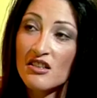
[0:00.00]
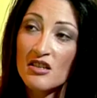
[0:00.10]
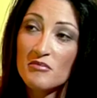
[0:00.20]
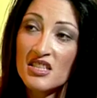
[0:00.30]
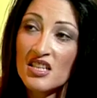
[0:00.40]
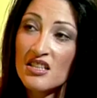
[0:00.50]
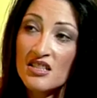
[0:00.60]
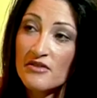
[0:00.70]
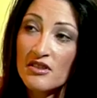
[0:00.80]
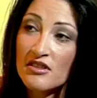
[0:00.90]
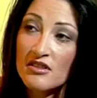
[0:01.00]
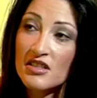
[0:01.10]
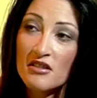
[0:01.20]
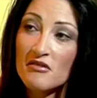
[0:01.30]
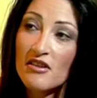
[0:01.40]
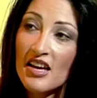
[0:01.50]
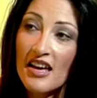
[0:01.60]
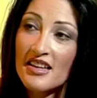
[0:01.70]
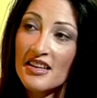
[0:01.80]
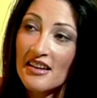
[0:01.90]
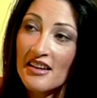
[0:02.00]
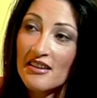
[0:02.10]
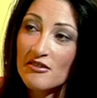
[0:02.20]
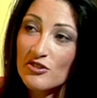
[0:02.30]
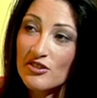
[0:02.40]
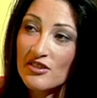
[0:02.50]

look at me tits first. They don't look at anything else.